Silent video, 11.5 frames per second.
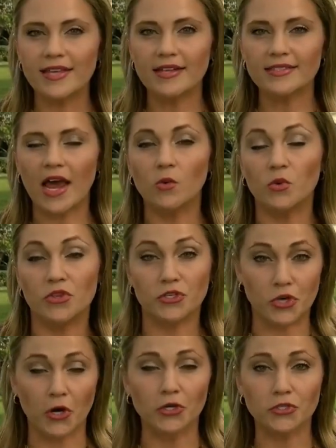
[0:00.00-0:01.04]
down with the
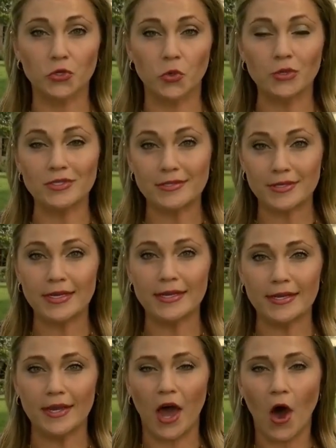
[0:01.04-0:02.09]
charter school
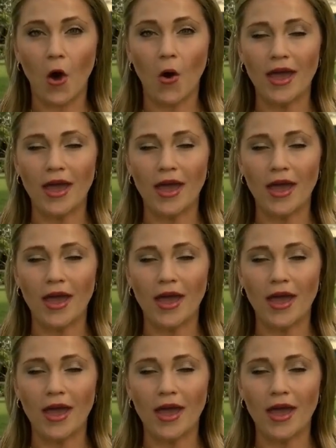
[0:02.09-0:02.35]
CEO,